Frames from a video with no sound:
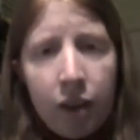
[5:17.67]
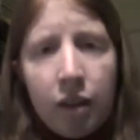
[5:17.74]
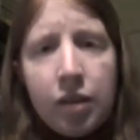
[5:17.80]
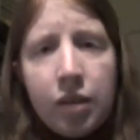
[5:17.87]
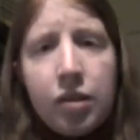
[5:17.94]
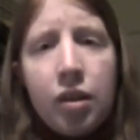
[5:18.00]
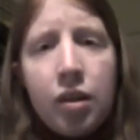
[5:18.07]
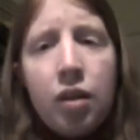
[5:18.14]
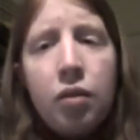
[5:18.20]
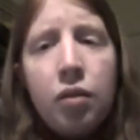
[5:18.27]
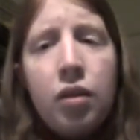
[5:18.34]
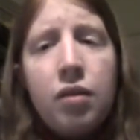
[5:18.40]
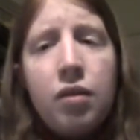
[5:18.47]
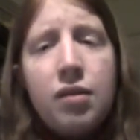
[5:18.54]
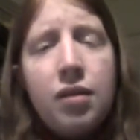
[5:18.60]
So
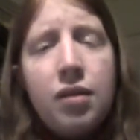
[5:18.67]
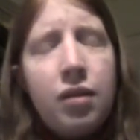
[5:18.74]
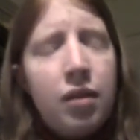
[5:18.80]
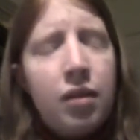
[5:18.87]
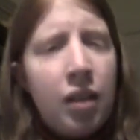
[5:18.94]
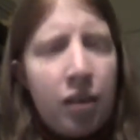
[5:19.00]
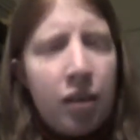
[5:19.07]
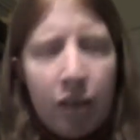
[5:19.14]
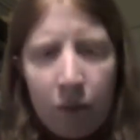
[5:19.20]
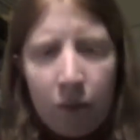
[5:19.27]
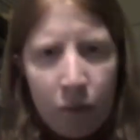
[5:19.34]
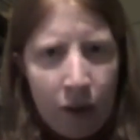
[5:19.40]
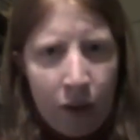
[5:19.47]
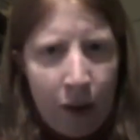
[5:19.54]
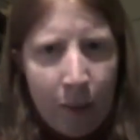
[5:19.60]
there's nothing to
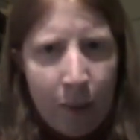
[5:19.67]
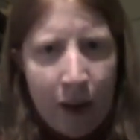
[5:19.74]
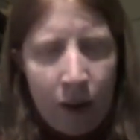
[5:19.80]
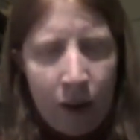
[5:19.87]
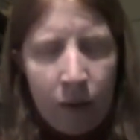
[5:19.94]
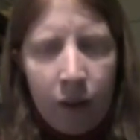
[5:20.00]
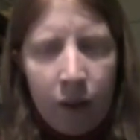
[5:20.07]
worry about.